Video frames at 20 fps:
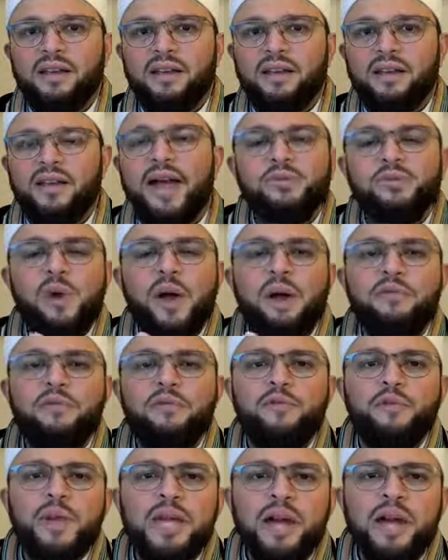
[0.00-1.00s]
That's why if
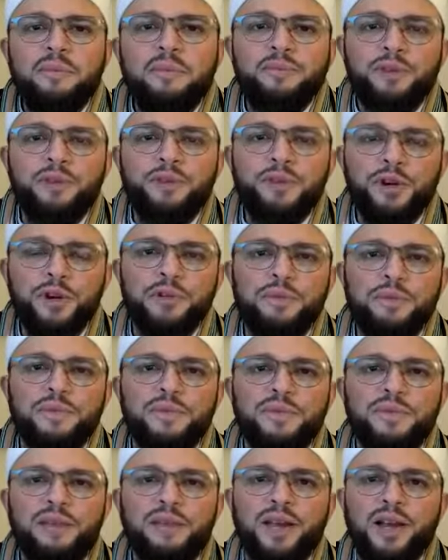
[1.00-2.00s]
we come to
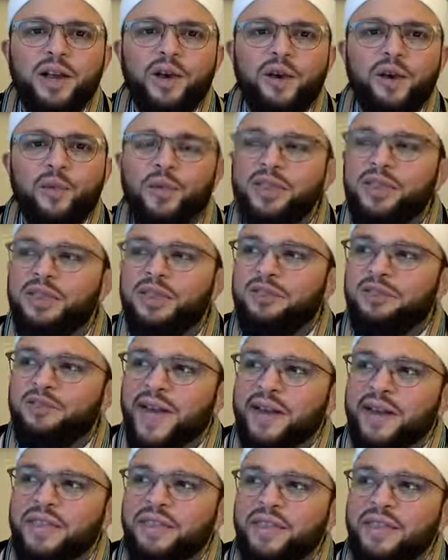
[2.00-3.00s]
terms with the
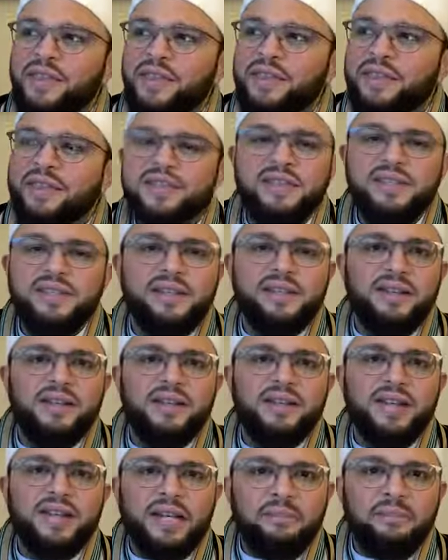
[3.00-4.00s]
fact that this
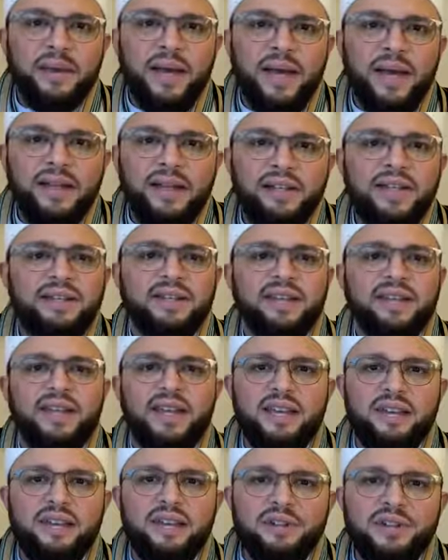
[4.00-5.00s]
ibadah is an
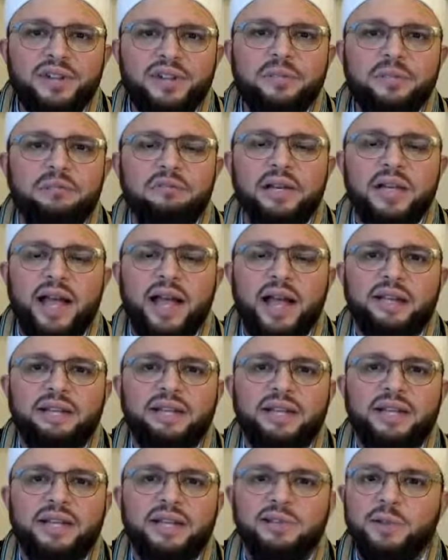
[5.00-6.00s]
intimate
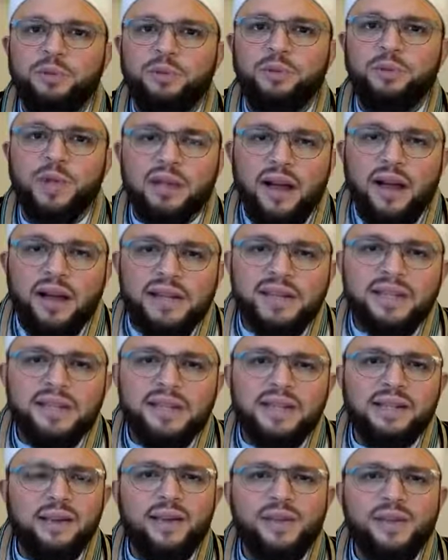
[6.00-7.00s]
reality, it's between us
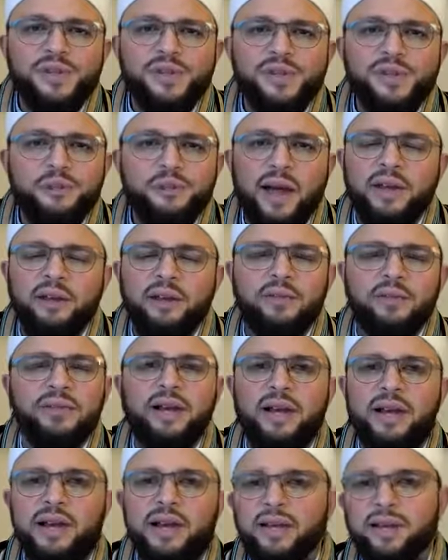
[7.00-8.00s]
and Allah subhanahu wa
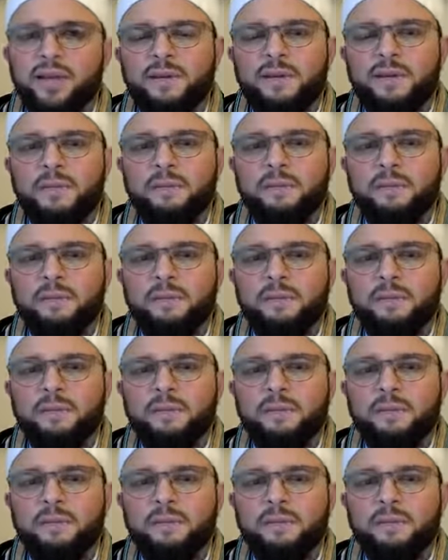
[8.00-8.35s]
ta'ala,